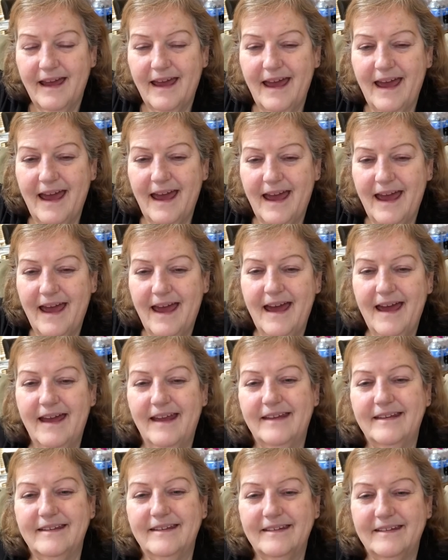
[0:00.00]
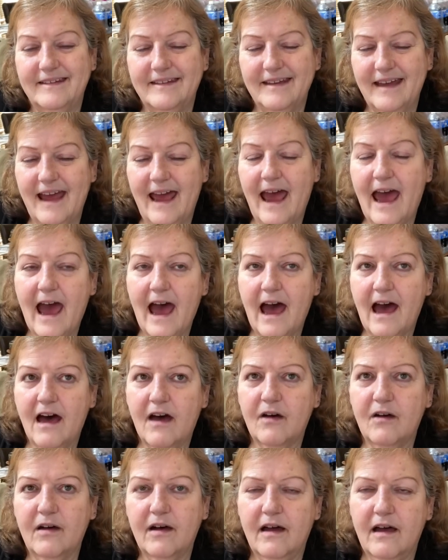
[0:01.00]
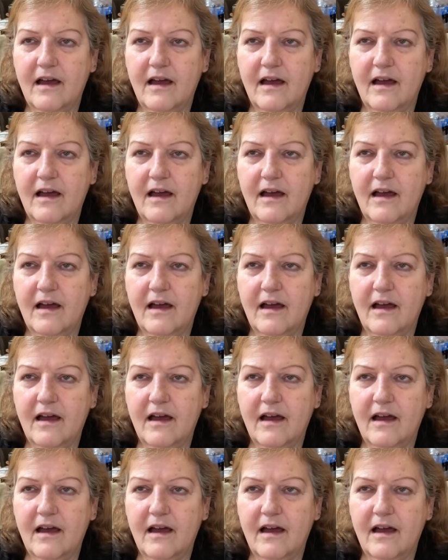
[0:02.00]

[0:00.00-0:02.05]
and how